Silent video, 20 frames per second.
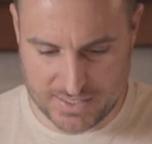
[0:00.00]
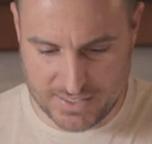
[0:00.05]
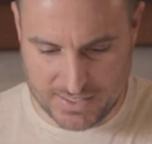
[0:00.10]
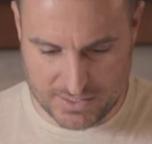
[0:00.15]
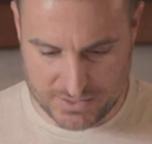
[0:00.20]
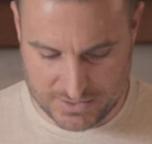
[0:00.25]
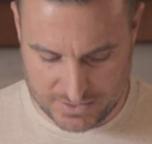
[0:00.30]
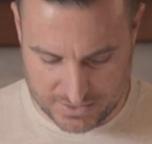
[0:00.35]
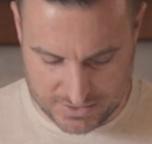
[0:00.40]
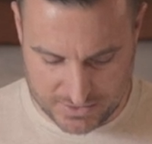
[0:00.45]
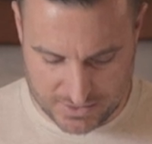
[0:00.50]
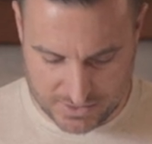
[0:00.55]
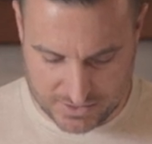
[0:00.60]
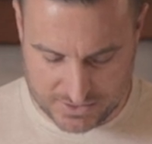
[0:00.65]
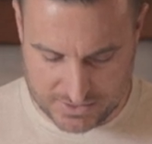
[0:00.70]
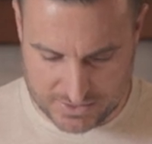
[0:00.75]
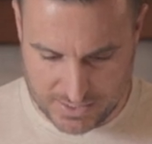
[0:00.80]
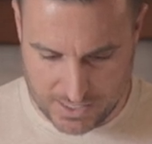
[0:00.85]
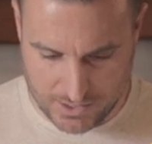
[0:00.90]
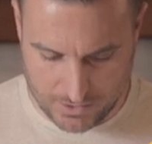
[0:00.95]
is the
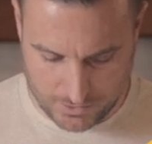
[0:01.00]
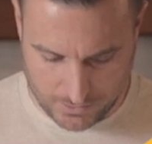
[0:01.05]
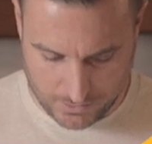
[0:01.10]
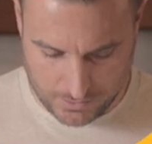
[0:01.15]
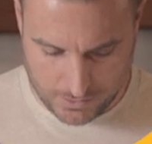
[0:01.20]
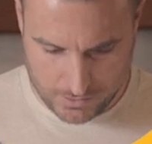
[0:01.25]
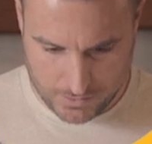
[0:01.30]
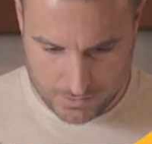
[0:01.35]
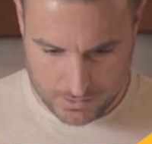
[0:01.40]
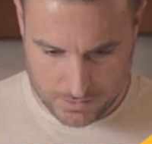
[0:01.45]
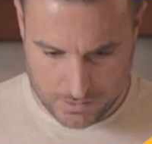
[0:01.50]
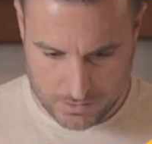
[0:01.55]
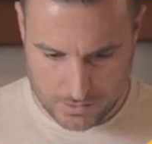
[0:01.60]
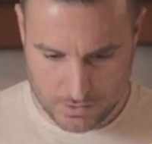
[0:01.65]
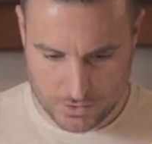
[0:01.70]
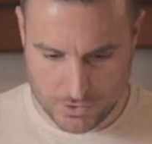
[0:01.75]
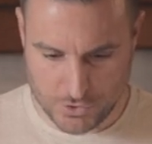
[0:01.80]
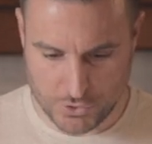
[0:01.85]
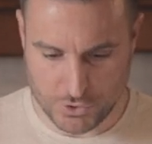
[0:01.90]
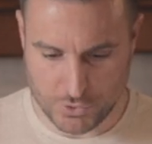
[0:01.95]
cell
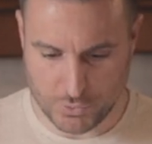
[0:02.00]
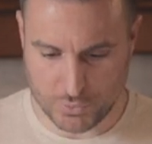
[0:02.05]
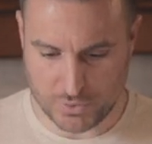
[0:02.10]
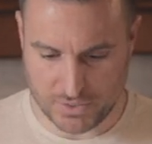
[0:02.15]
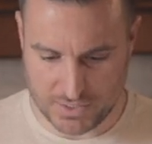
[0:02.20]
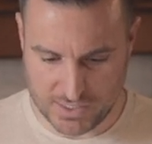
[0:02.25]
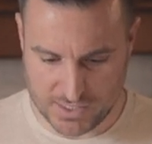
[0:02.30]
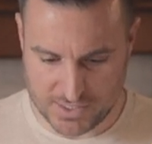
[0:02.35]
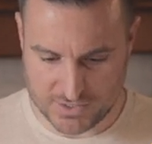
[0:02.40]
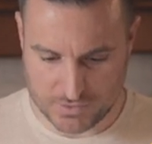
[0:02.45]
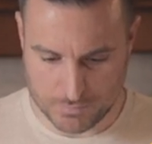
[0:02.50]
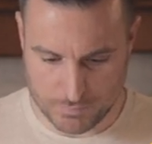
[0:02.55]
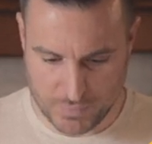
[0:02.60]
nucleus,